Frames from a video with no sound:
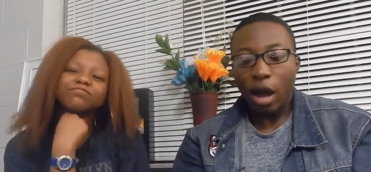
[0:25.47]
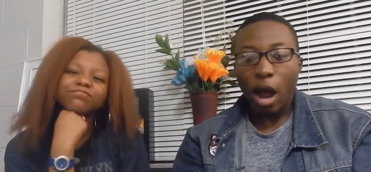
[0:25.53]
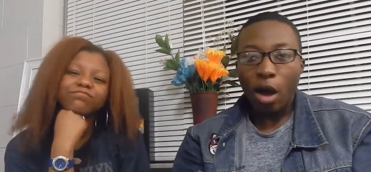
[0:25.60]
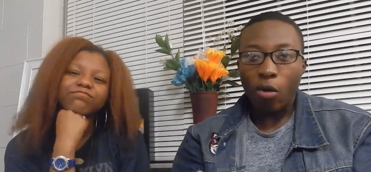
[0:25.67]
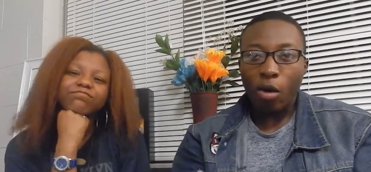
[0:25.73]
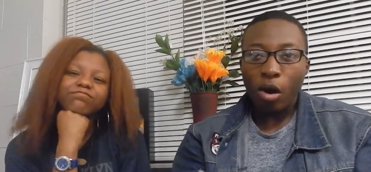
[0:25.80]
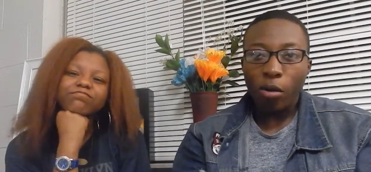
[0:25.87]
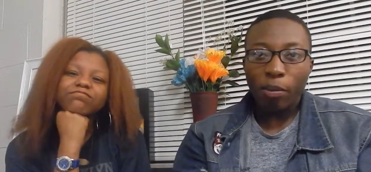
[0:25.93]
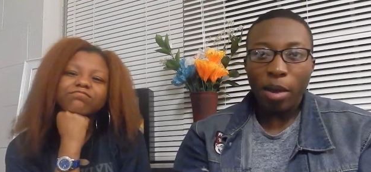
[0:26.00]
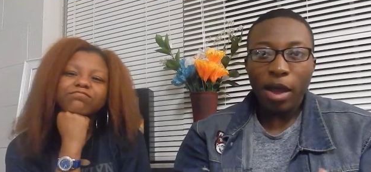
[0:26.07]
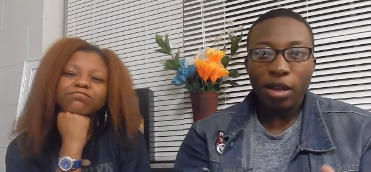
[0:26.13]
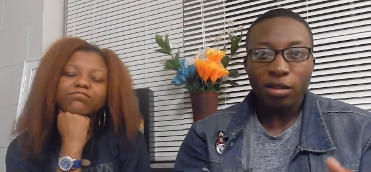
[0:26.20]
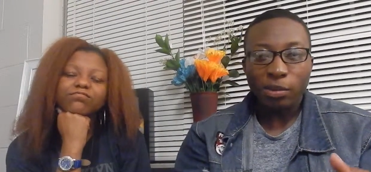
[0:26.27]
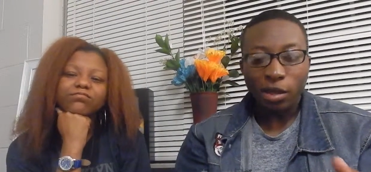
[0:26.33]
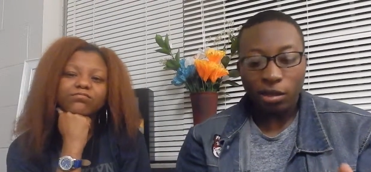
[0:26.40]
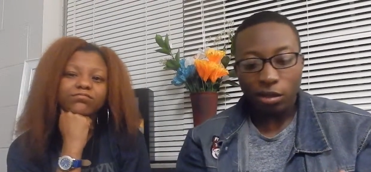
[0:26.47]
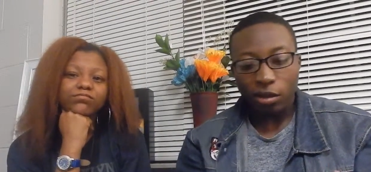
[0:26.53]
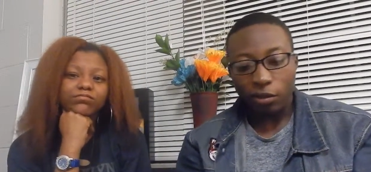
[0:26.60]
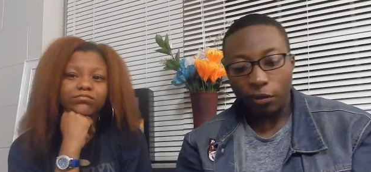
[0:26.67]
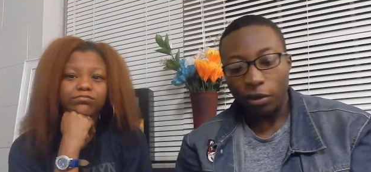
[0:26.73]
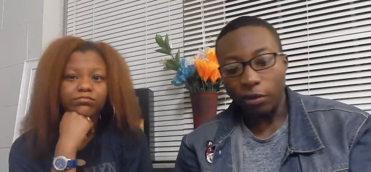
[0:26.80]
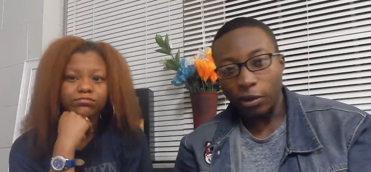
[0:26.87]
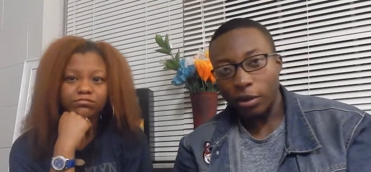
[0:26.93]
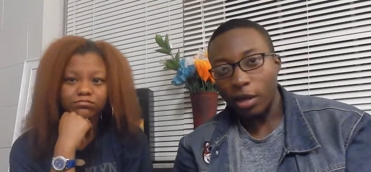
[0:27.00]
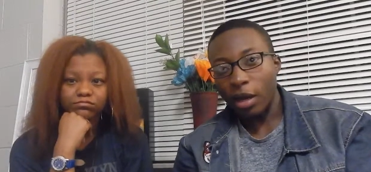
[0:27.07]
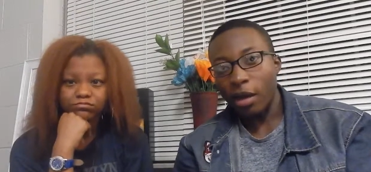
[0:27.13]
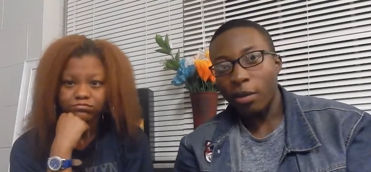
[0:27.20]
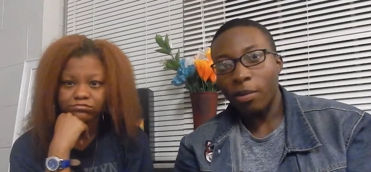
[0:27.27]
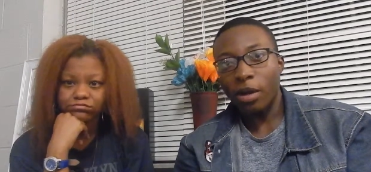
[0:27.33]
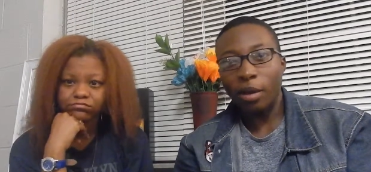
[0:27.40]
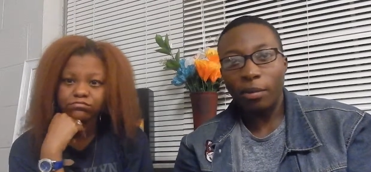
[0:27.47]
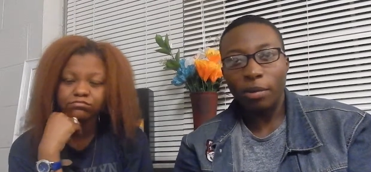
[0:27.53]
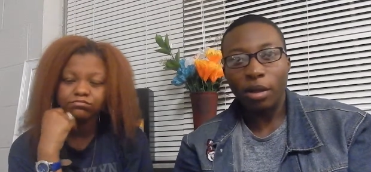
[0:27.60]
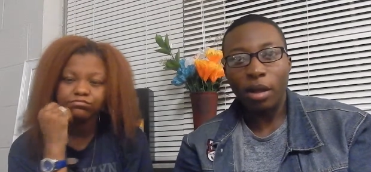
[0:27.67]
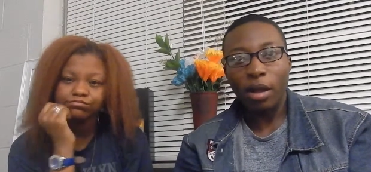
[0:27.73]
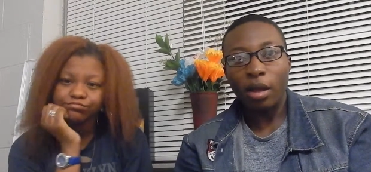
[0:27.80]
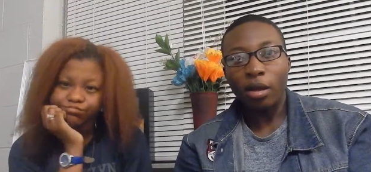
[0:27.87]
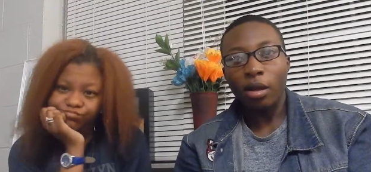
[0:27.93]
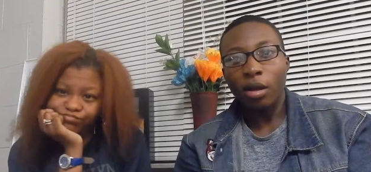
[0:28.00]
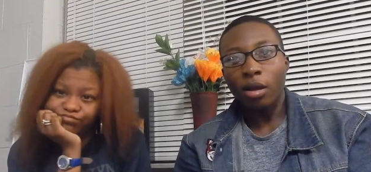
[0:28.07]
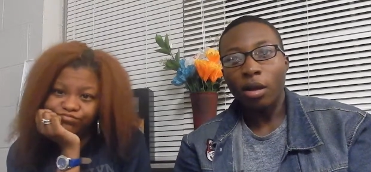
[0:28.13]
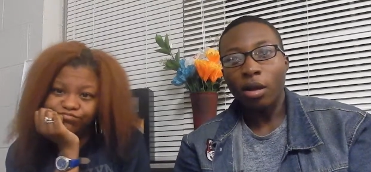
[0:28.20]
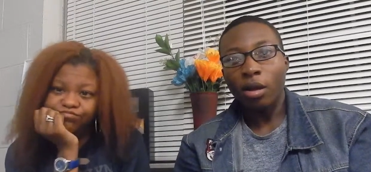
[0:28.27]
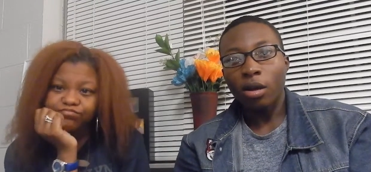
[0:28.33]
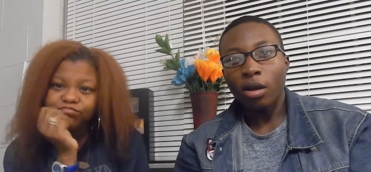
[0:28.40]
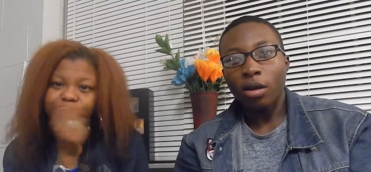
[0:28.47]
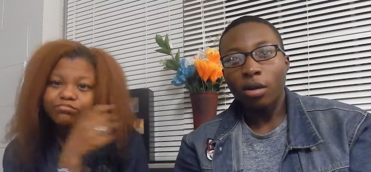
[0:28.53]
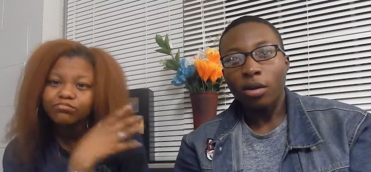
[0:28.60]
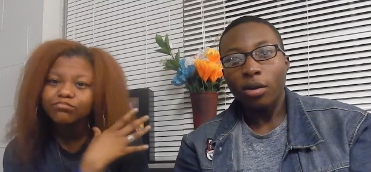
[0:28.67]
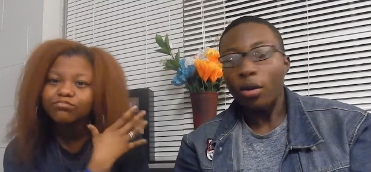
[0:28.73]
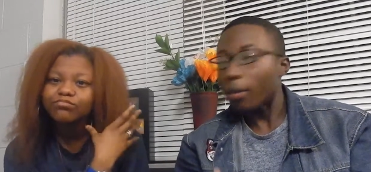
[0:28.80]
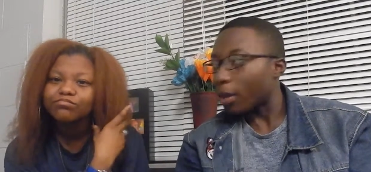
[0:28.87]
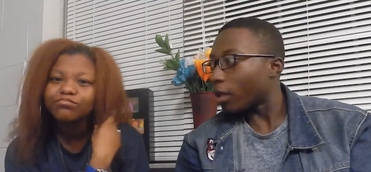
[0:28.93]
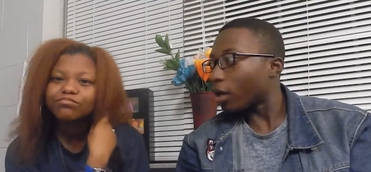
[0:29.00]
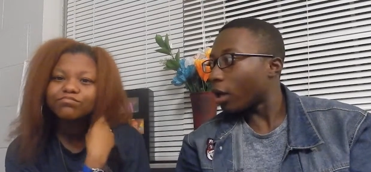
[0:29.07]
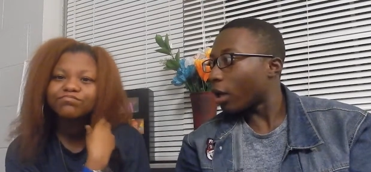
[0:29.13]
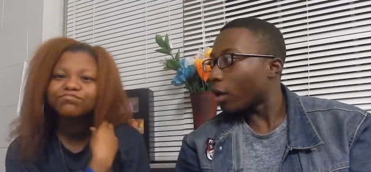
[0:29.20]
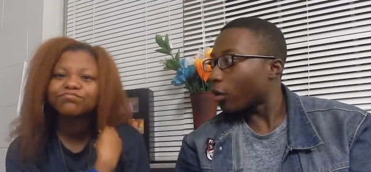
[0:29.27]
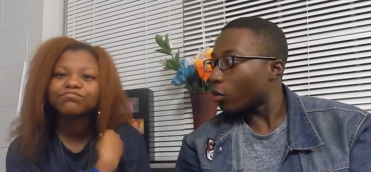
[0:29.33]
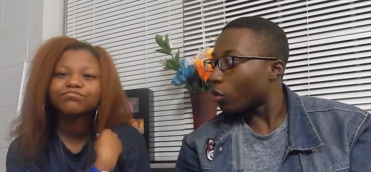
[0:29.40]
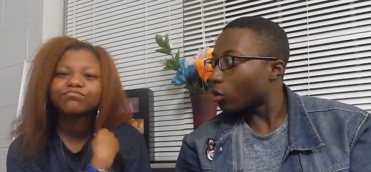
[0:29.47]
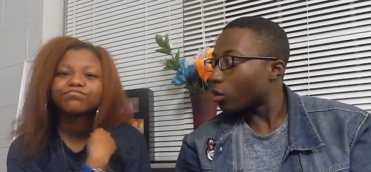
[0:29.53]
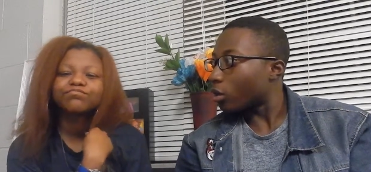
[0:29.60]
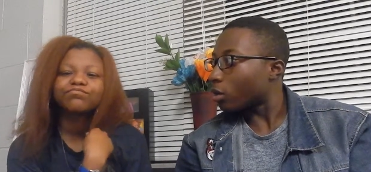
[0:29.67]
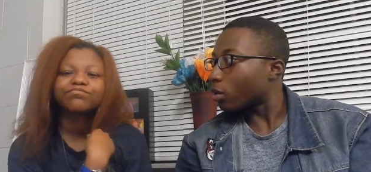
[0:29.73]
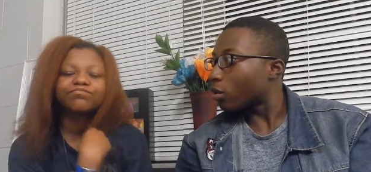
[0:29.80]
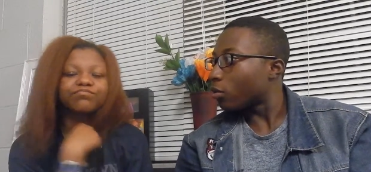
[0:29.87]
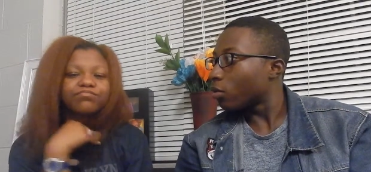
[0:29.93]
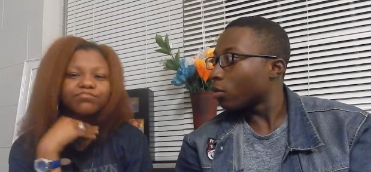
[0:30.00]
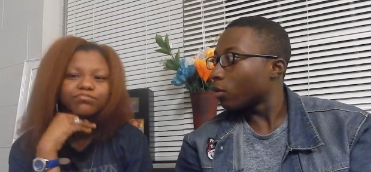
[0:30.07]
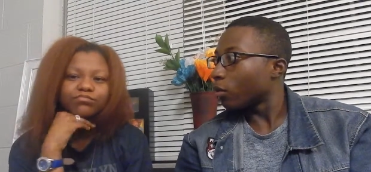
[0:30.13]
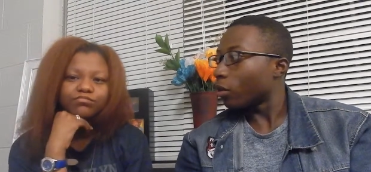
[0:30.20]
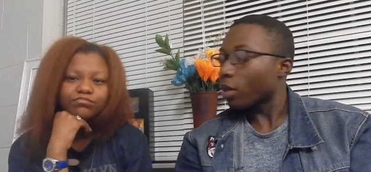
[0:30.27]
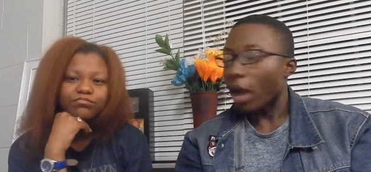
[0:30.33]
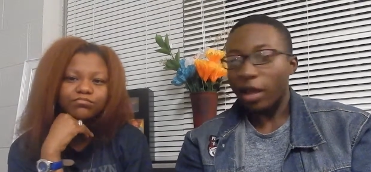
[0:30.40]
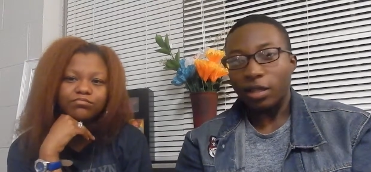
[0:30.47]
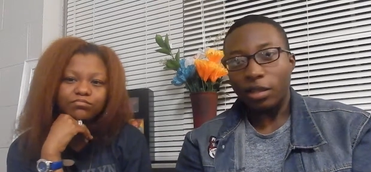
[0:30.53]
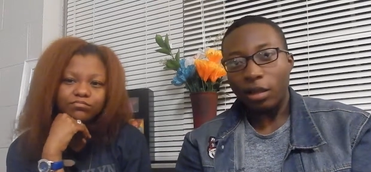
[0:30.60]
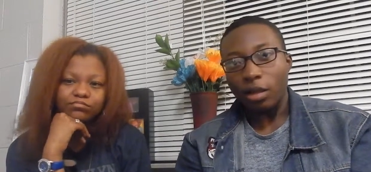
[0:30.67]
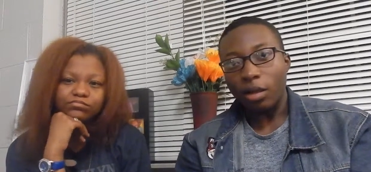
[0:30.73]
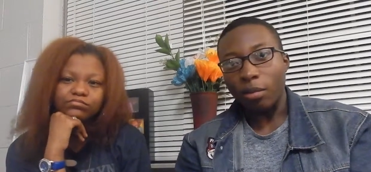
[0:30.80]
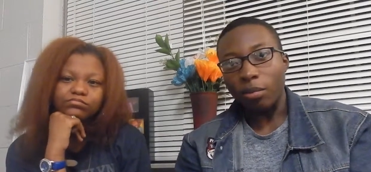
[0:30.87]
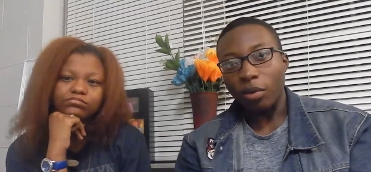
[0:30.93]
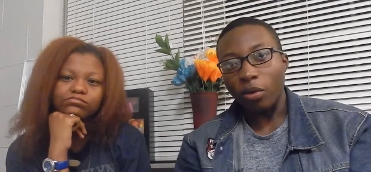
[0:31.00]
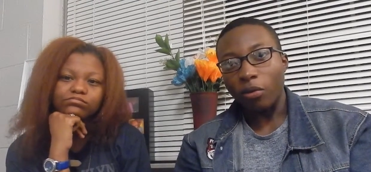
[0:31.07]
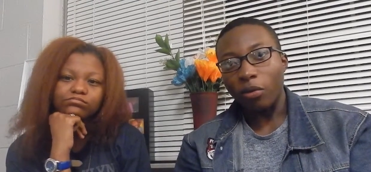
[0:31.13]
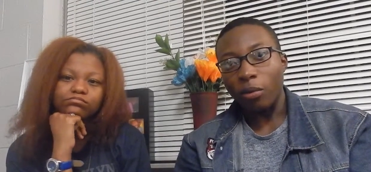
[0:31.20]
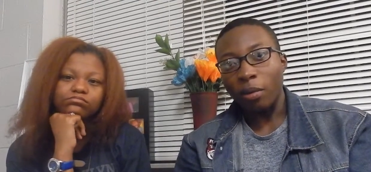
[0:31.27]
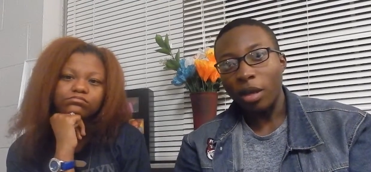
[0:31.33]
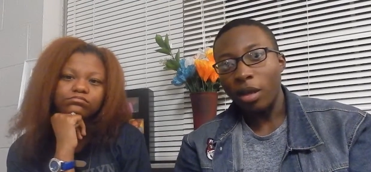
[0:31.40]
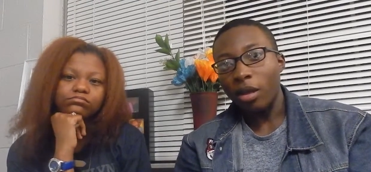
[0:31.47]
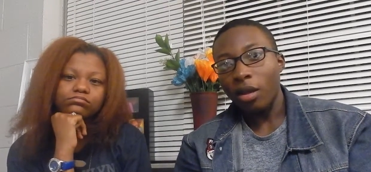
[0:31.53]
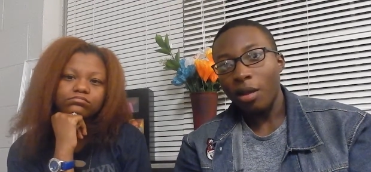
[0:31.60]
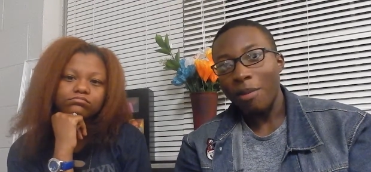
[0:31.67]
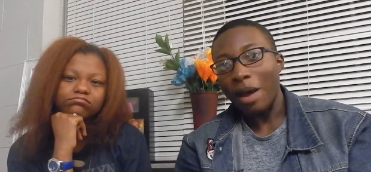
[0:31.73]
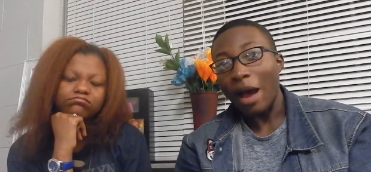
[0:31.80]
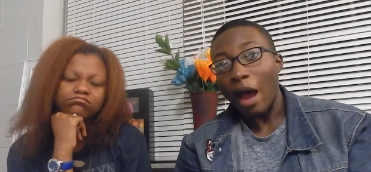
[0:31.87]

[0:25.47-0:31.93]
Speaker 1: I walk past myself every time and I'd be like, oh my God, who is this nice looking beautiful man in my